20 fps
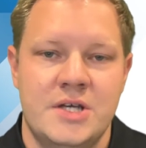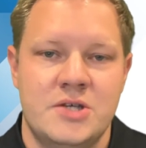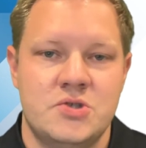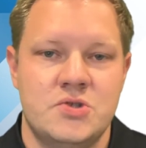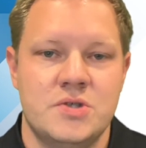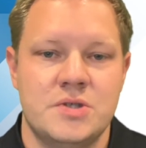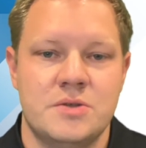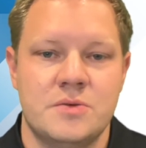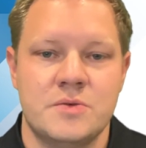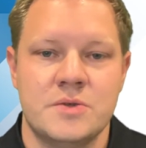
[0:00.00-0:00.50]

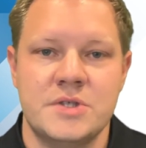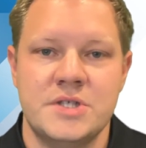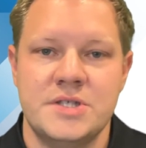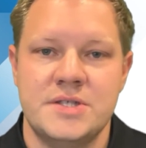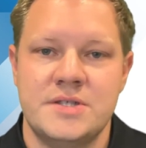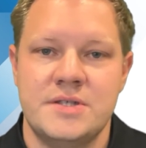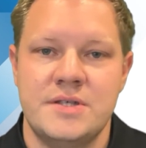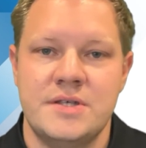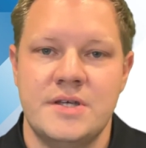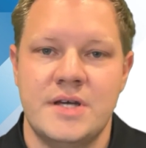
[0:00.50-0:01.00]
So you can really
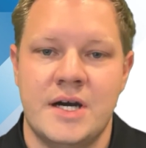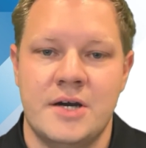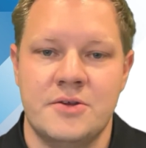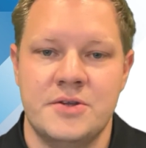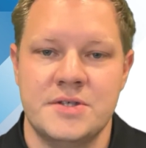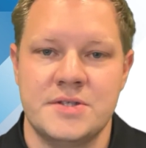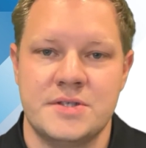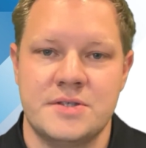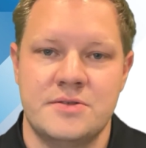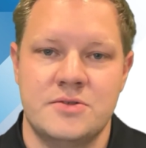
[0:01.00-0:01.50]
see how
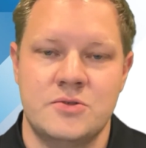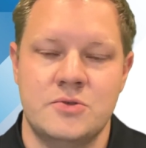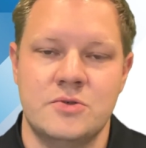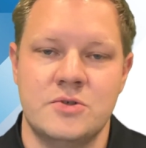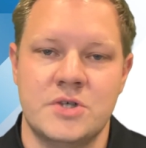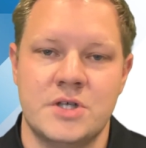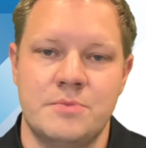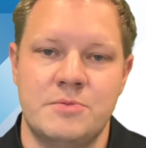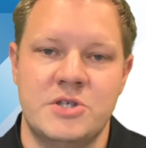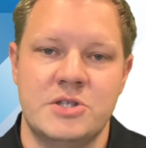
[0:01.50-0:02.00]
this
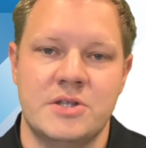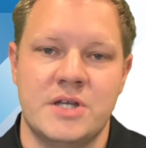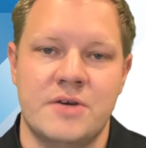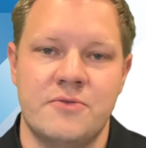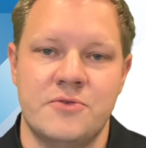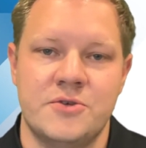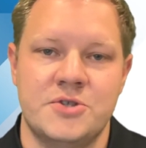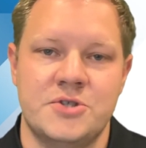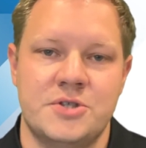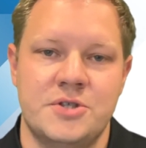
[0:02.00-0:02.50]
tool can be
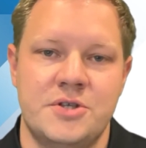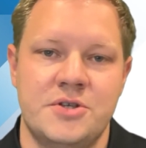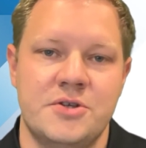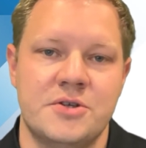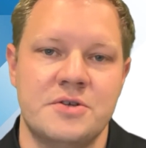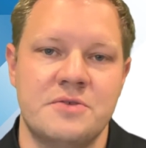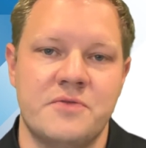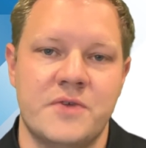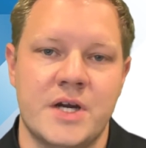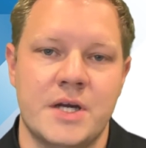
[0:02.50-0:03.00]
leveraged in
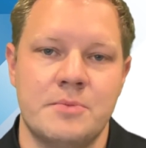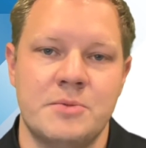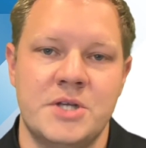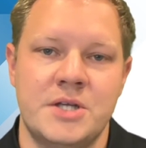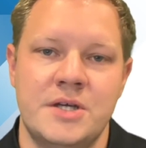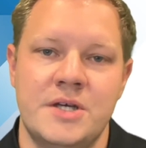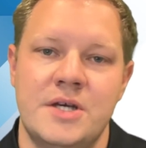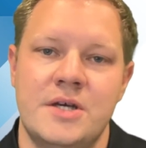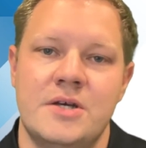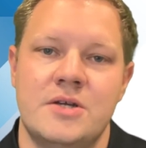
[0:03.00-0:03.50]
your environment
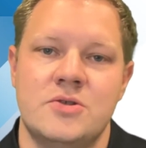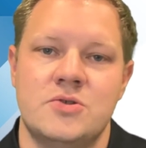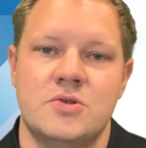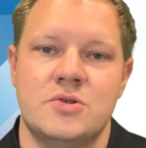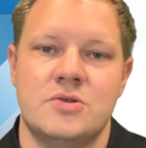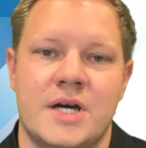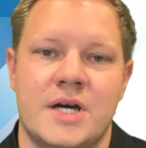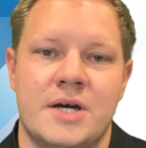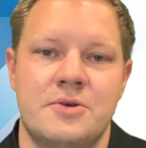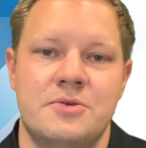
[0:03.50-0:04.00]
to
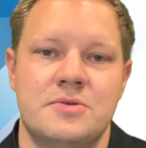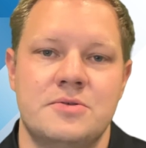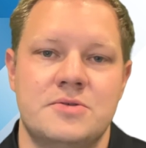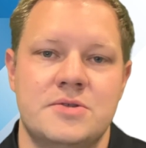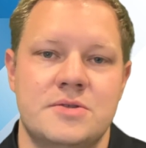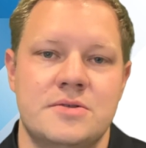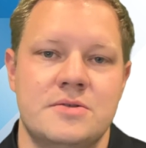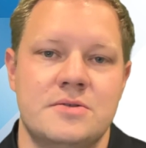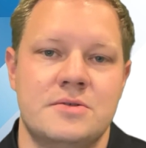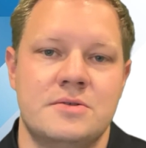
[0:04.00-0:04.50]
you
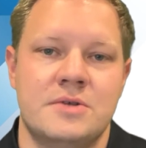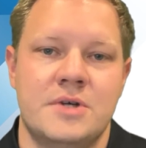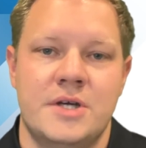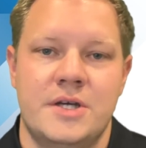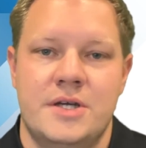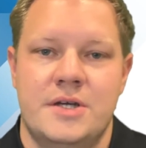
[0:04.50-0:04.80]
to